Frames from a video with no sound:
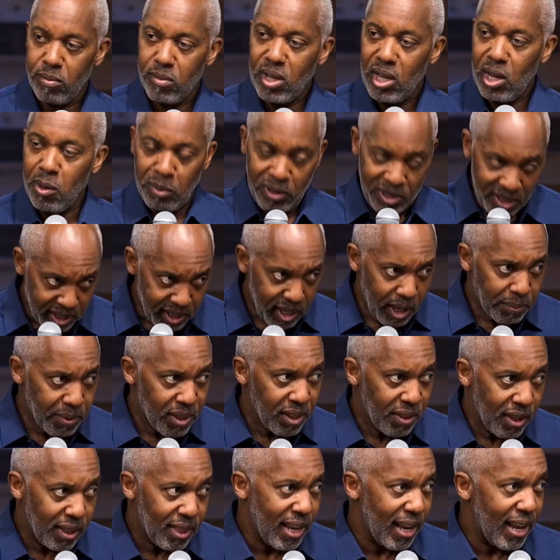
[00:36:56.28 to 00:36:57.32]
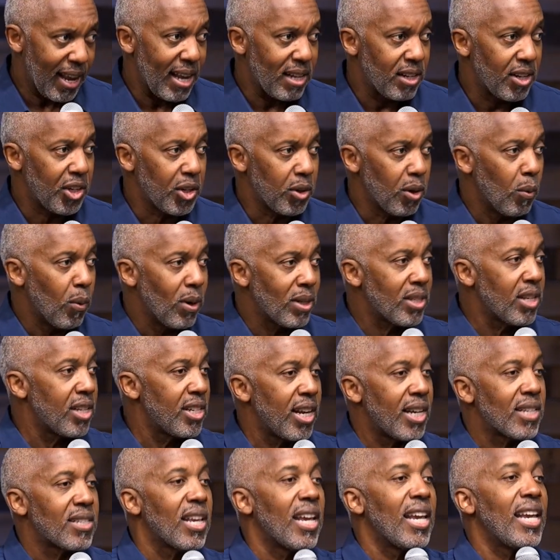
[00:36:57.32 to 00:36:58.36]
It was something that they had to do. It wasn't
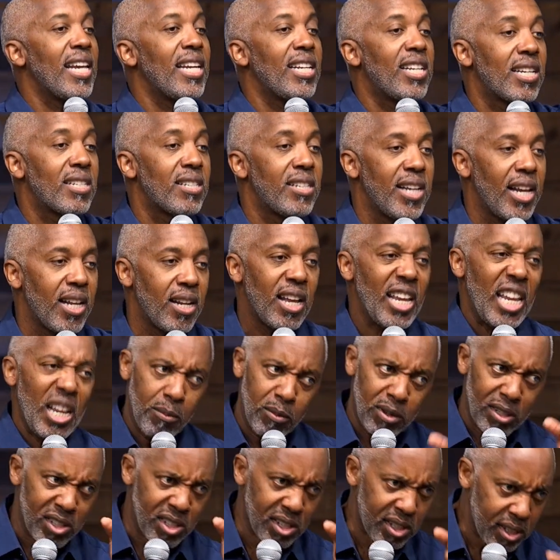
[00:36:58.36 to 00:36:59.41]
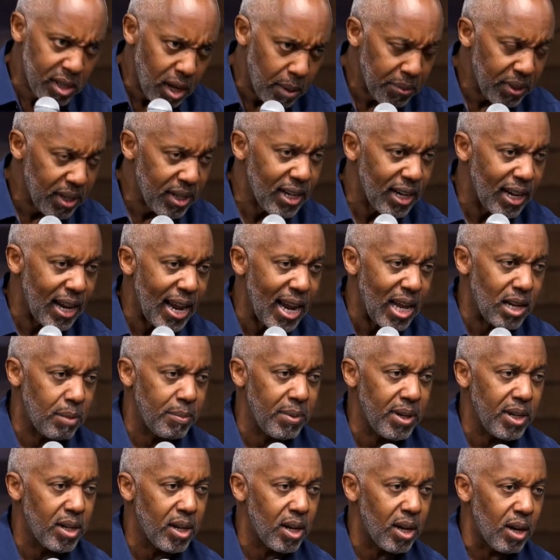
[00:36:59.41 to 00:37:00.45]
just he just did it. It was something that had to
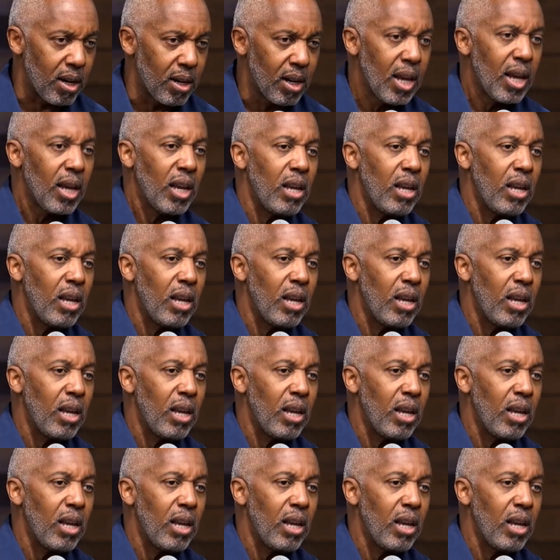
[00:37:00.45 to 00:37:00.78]
be done.